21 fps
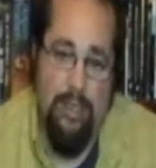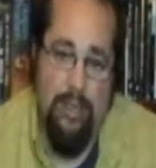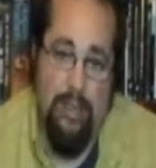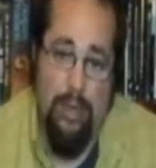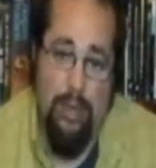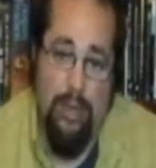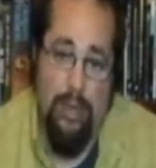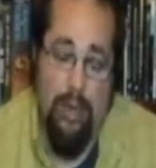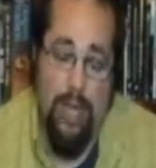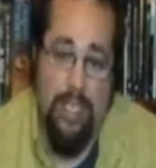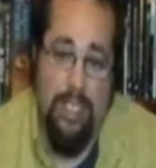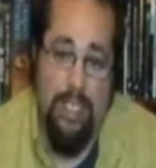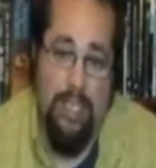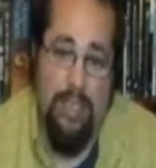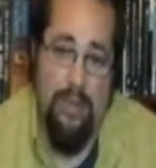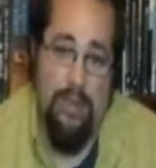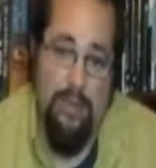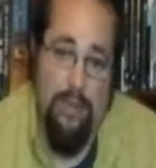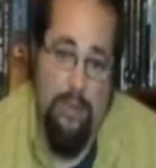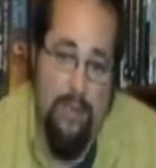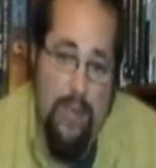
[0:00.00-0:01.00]
Run to grace
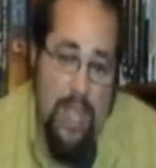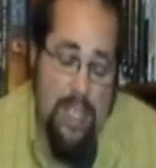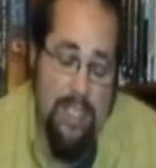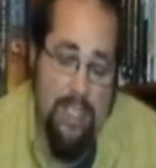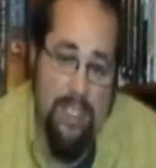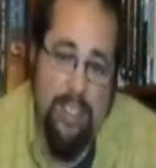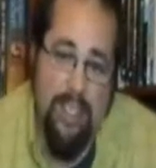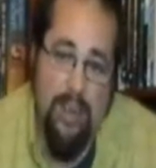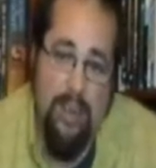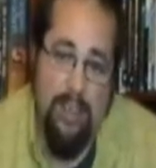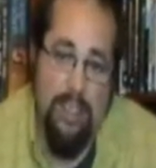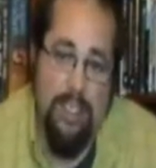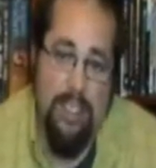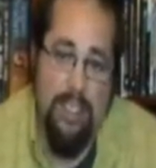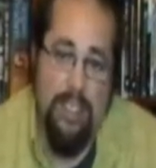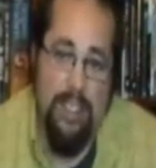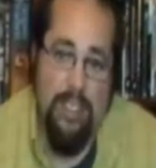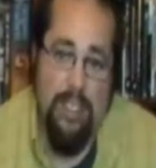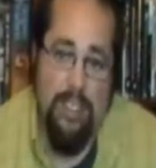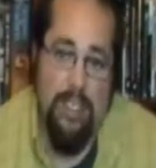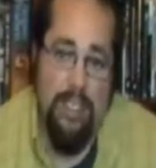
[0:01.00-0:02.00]
confessing our
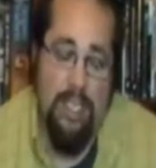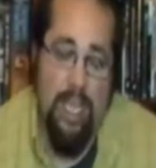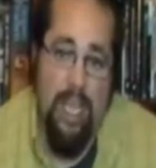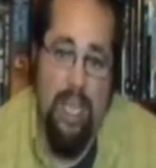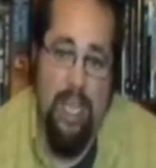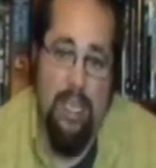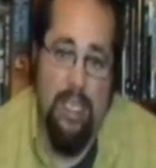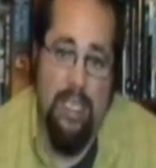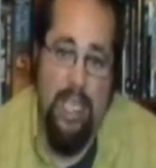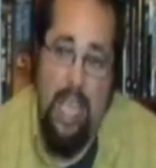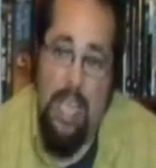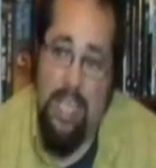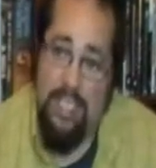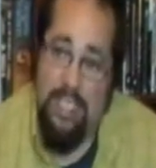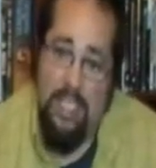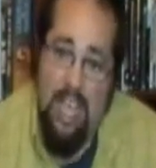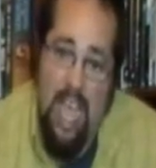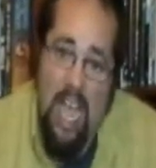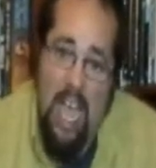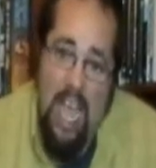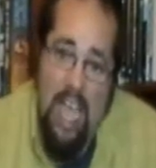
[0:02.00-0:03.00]
sins to God.
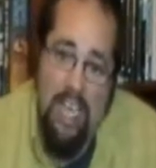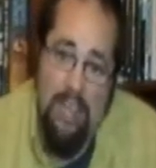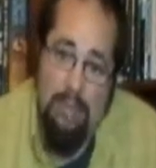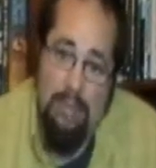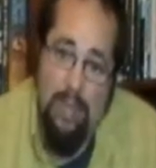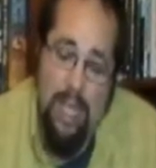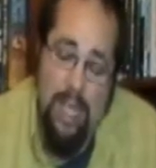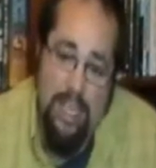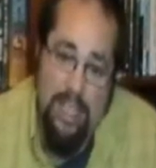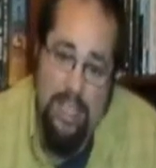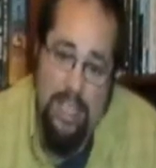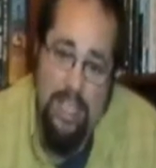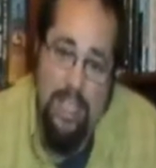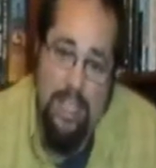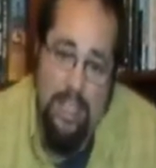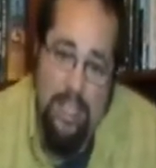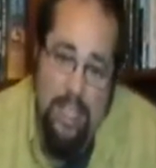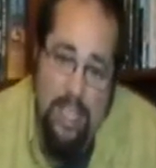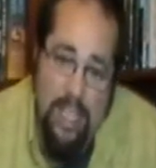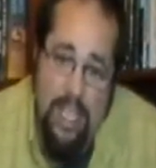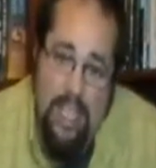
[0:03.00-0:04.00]
Yes, I
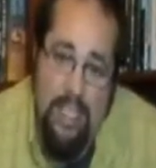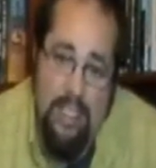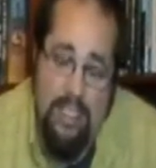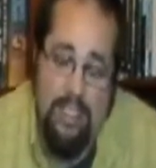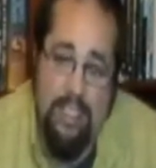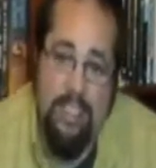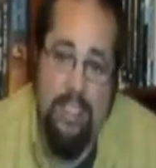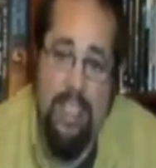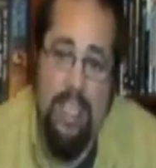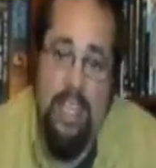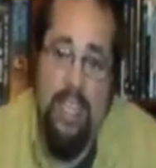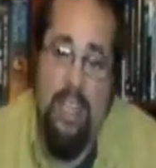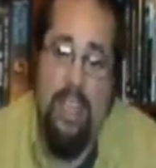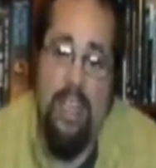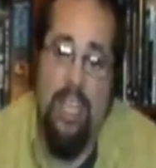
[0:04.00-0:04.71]
did this.